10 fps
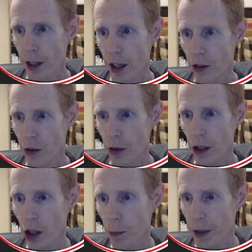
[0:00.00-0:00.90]
I'll do a
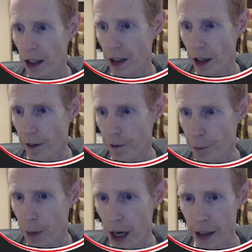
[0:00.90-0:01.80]
little bit of
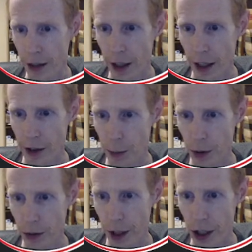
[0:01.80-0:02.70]
minor
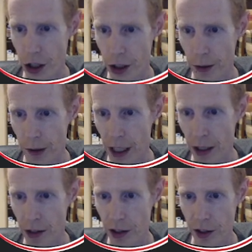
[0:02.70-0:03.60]
exploration
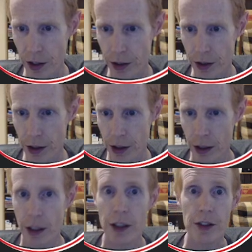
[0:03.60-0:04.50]
around,
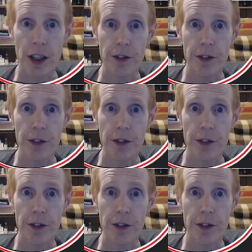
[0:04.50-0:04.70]
see if